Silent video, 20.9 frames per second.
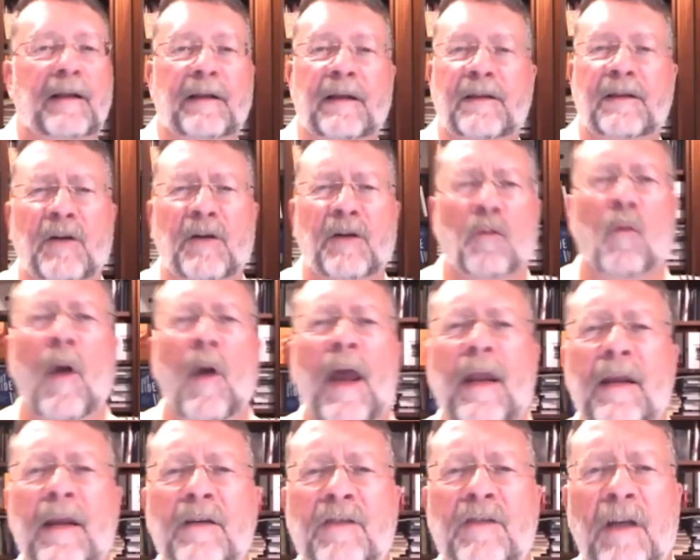is it?
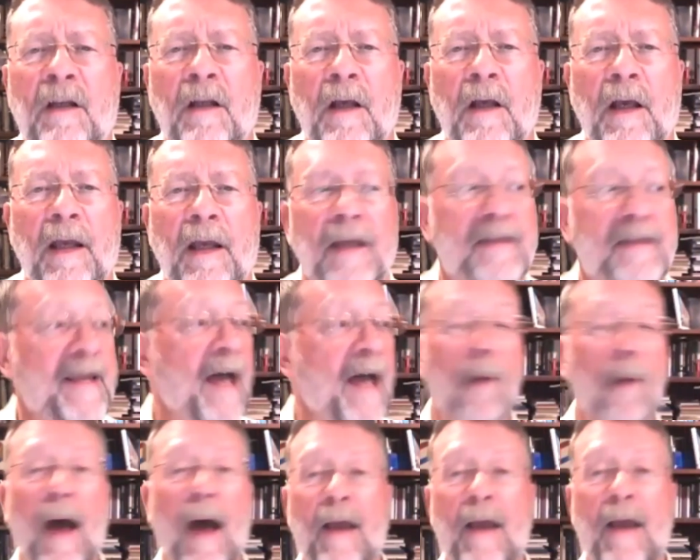When is it? Is
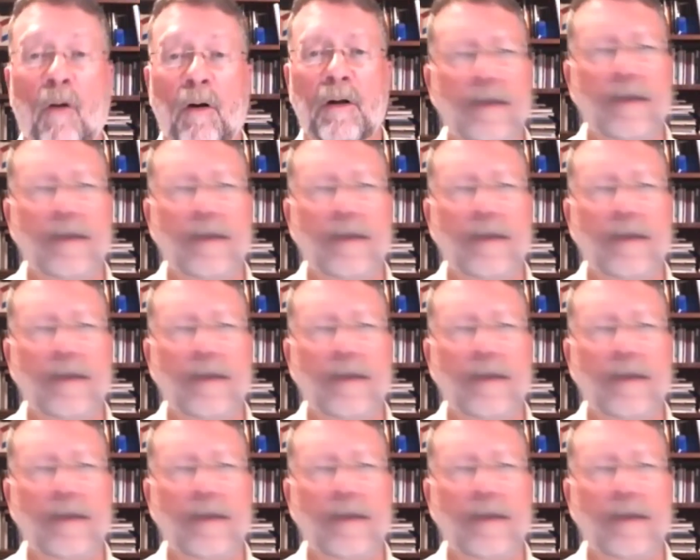that my order? Do